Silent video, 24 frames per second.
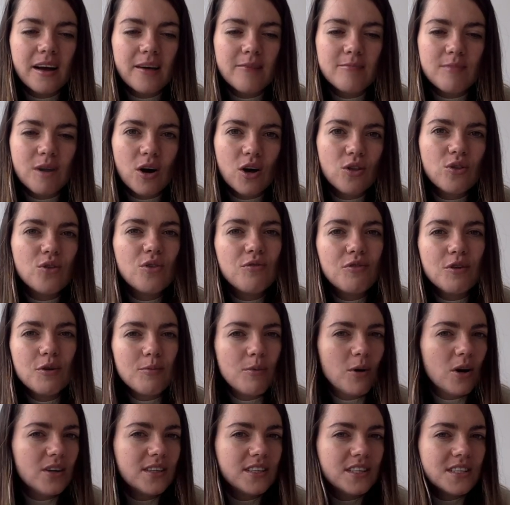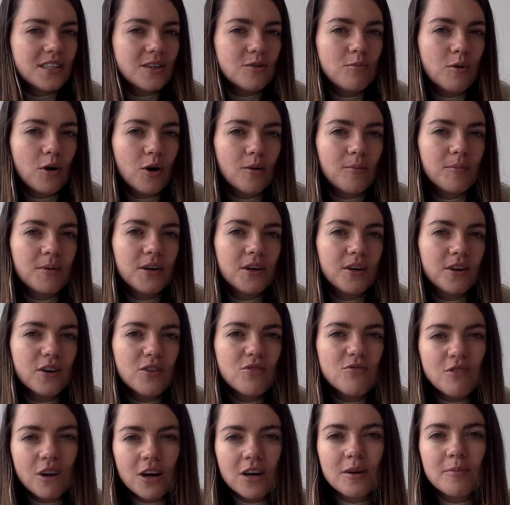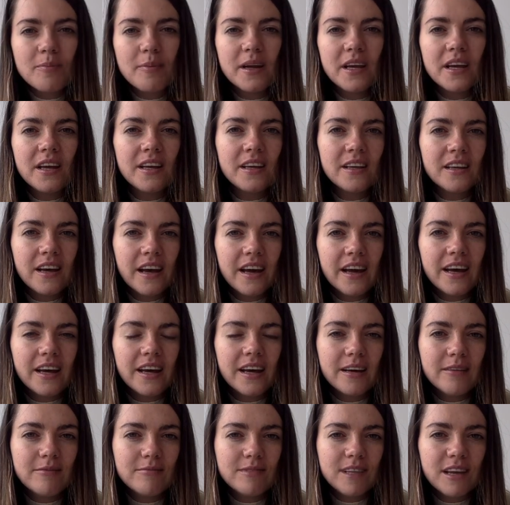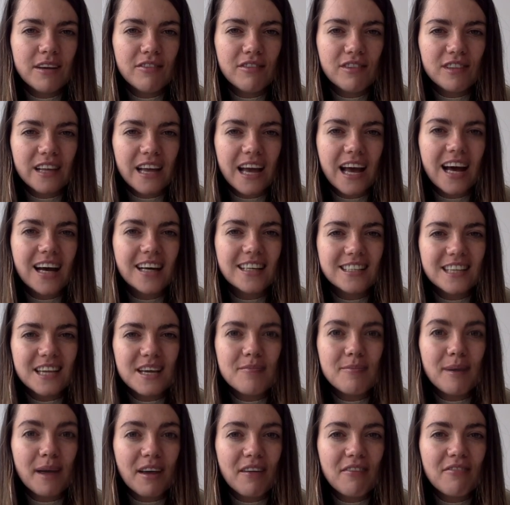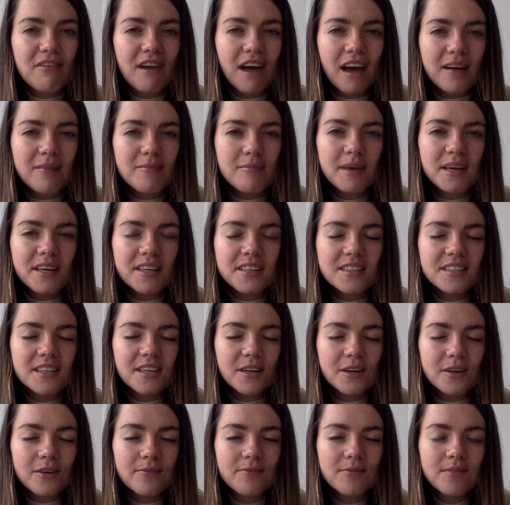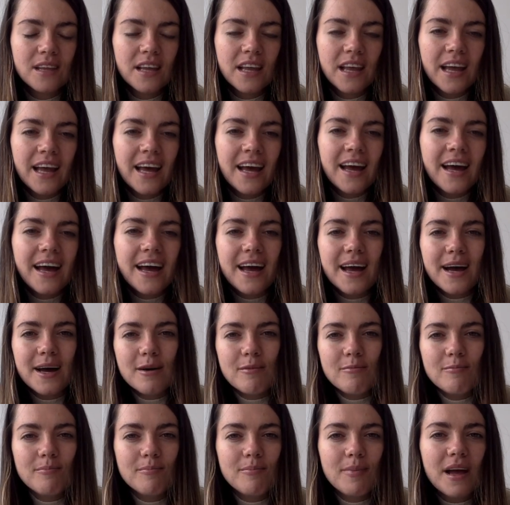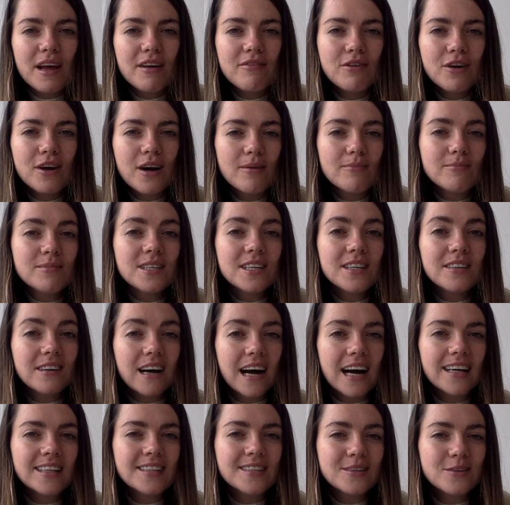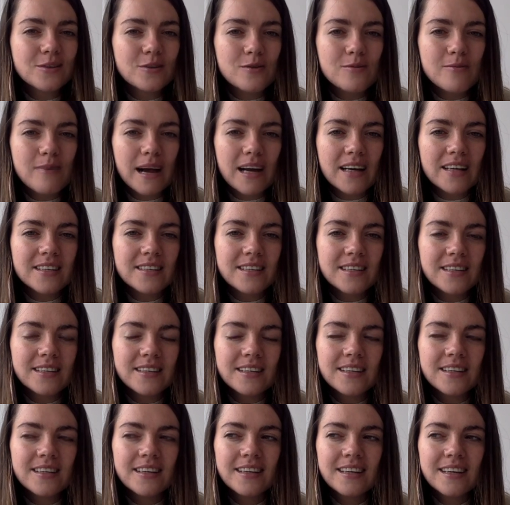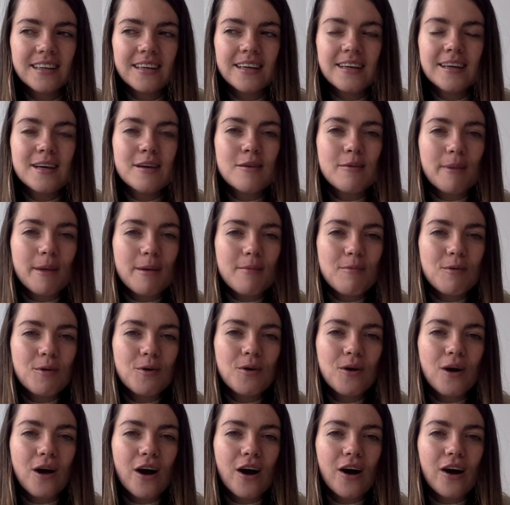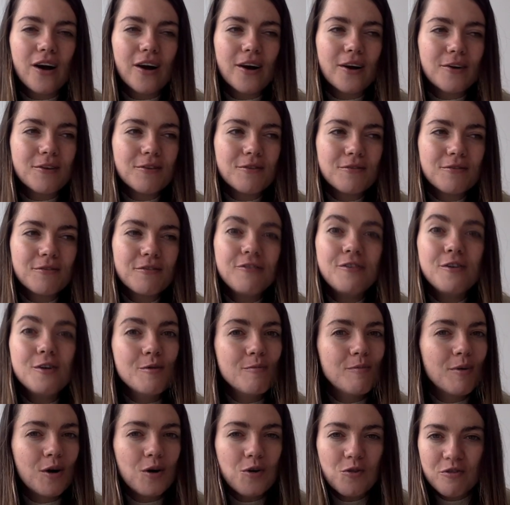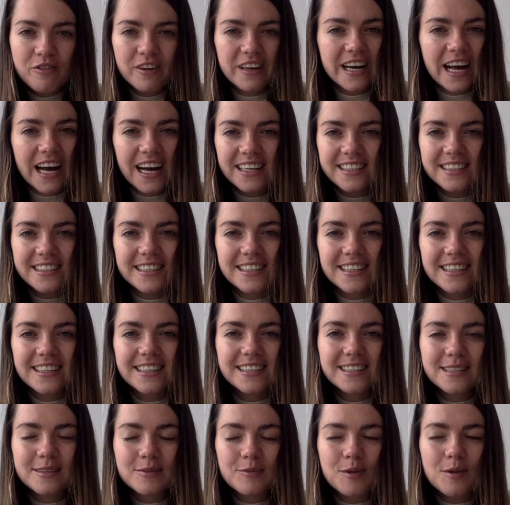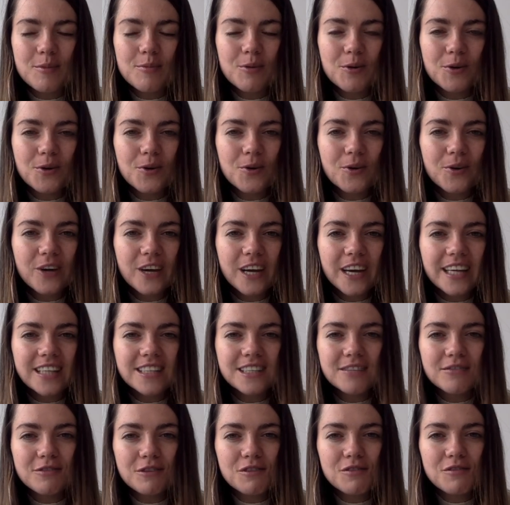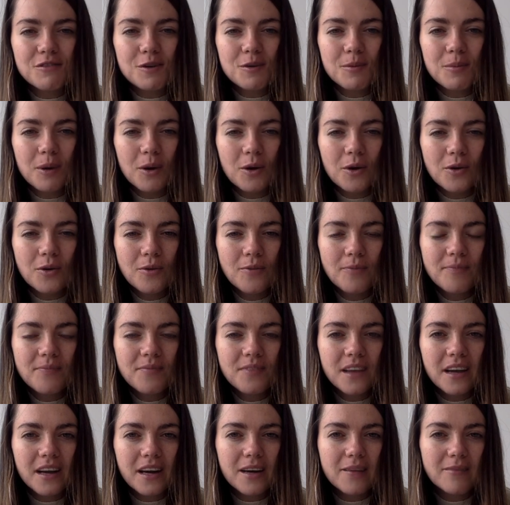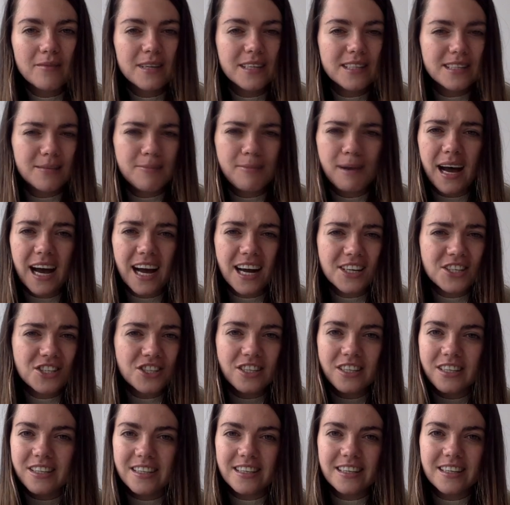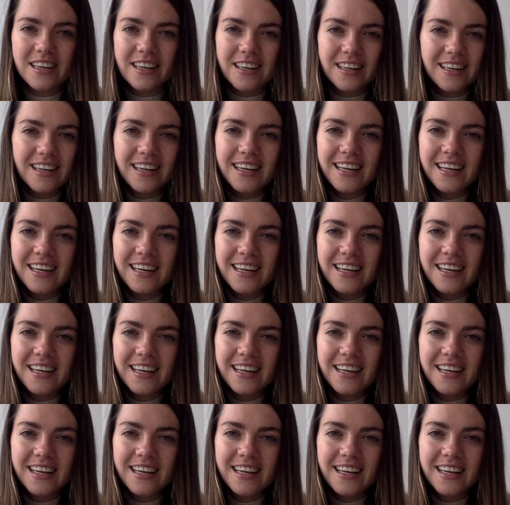although football is still popular, rugby definitely has a big fan base there. But if you come to Glasgow, my city, people are football fanatics. People go crazy for football. It's a passion